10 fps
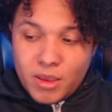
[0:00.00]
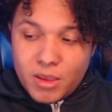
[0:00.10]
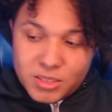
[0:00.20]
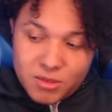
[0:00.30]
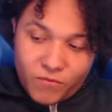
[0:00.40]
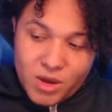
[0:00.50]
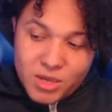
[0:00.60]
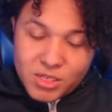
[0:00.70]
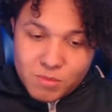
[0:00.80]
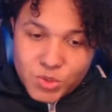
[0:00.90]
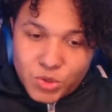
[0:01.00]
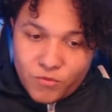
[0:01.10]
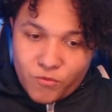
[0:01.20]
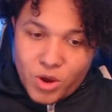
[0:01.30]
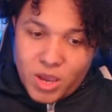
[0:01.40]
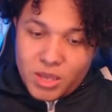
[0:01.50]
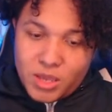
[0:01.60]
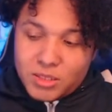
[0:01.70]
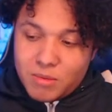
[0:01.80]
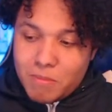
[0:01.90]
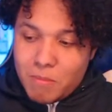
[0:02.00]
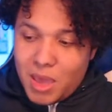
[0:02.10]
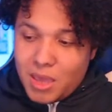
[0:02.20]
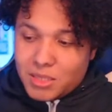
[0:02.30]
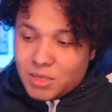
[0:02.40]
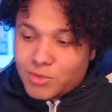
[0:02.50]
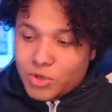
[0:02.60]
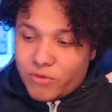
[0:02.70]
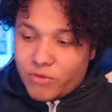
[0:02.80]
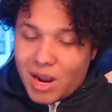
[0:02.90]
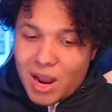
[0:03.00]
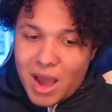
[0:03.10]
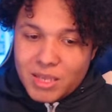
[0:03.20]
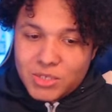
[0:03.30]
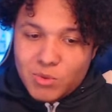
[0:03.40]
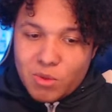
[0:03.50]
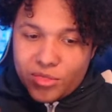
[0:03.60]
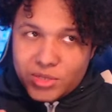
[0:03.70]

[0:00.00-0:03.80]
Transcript: is to find some sort of way to make some sort of alliance with